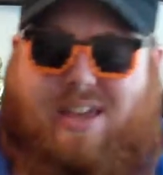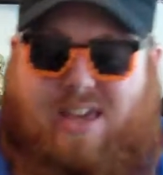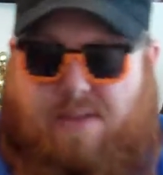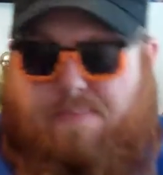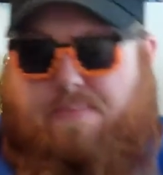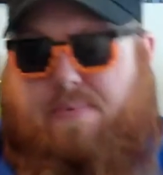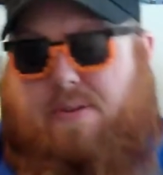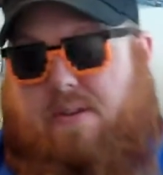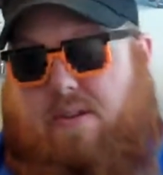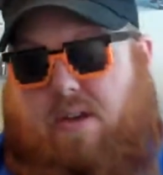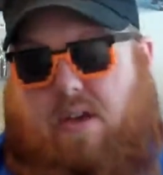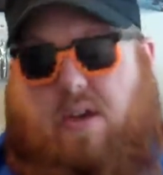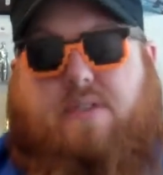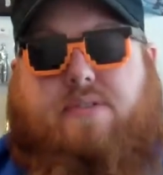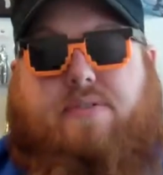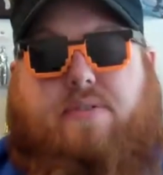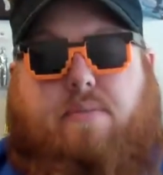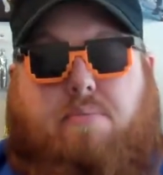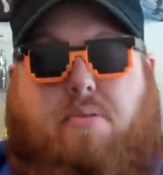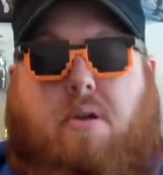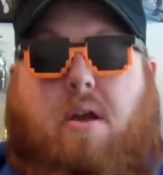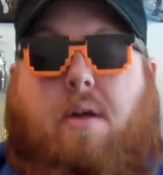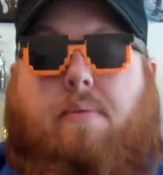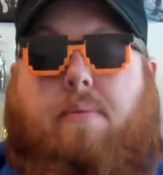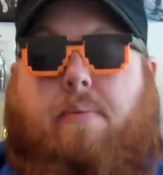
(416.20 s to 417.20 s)
to keep it. This
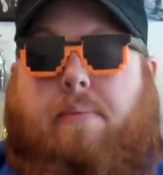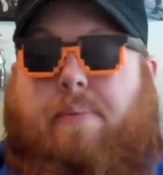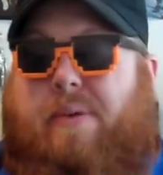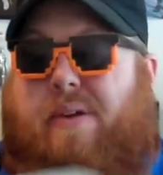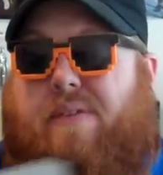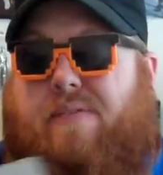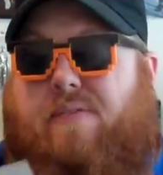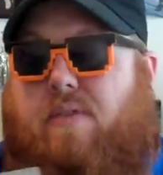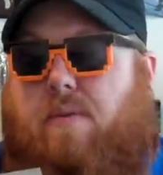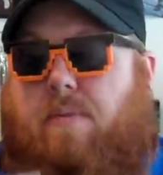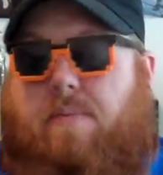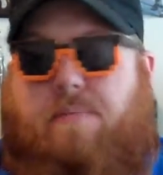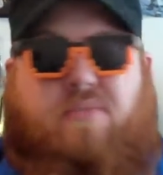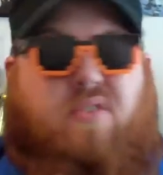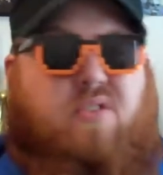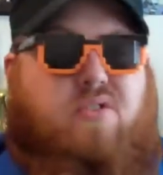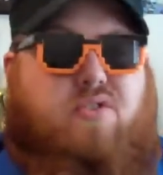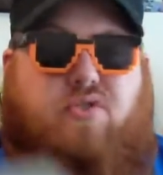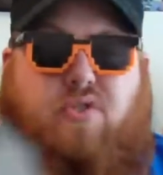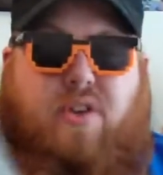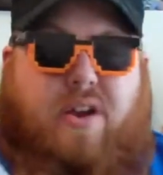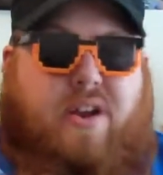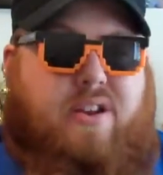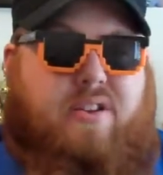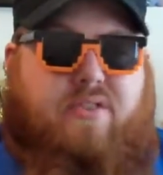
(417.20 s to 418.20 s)
will probably be for
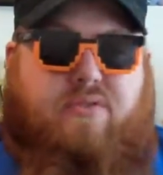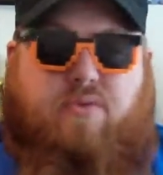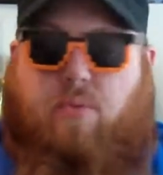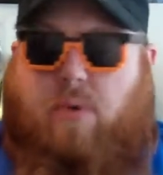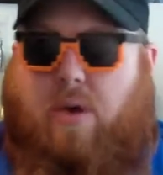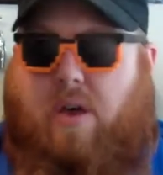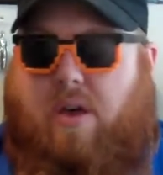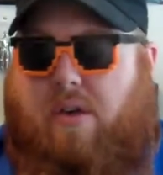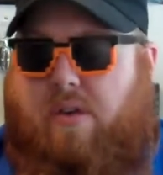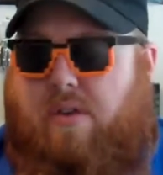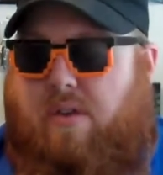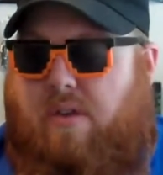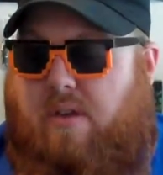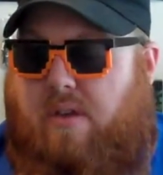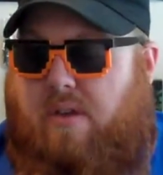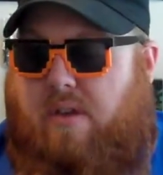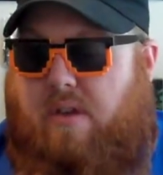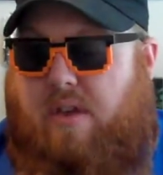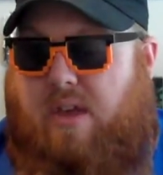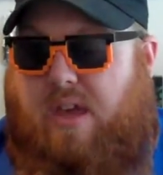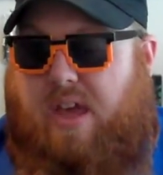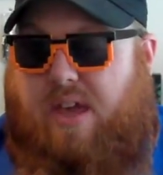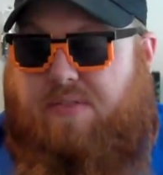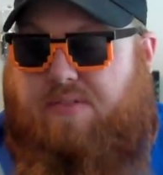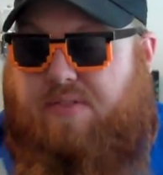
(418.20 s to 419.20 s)
trade as well
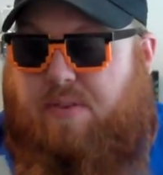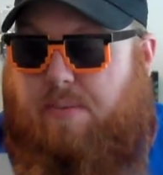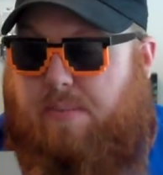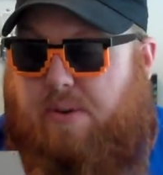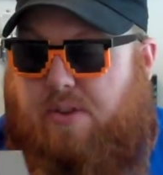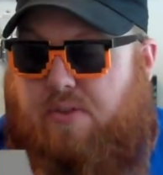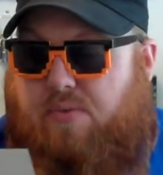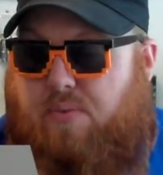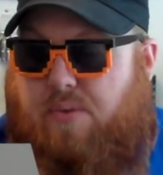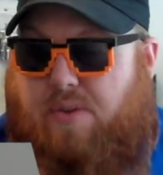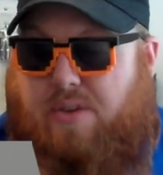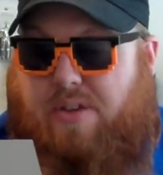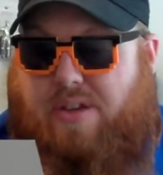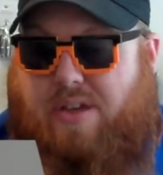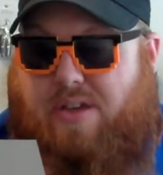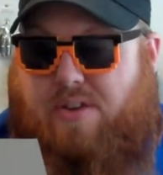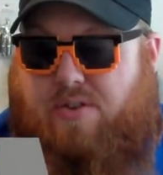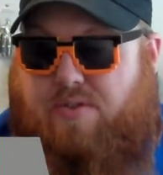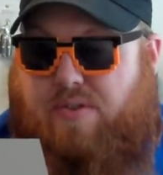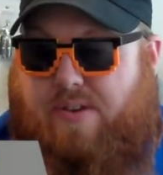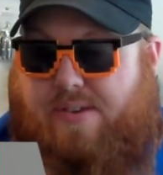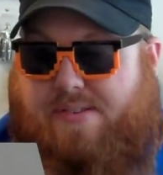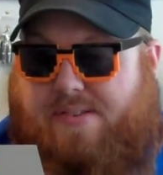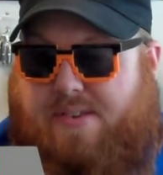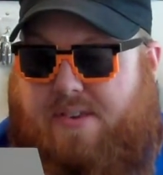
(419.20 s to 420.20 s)
if somebody's really
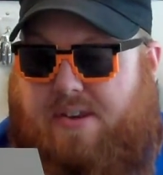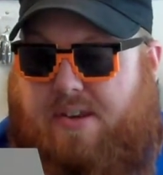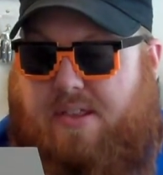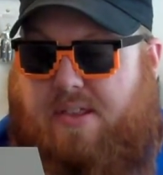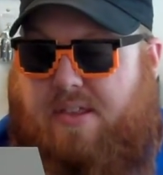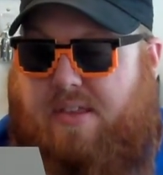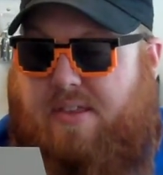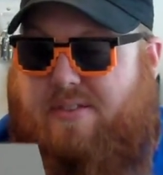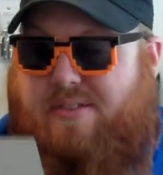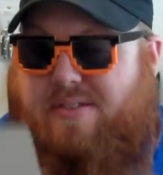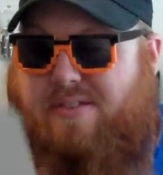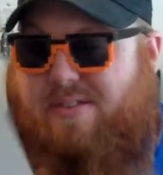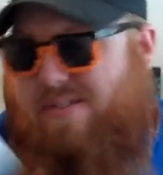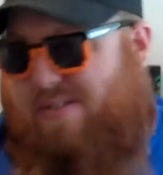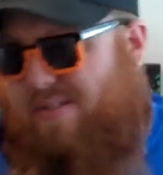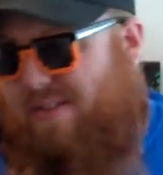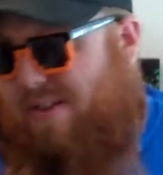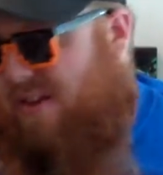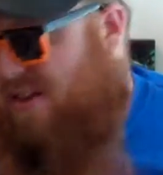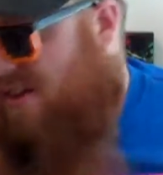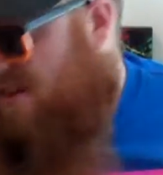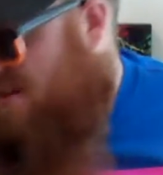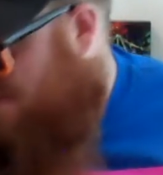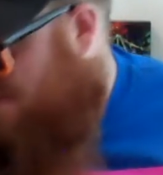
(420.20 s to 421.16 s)
interested in this.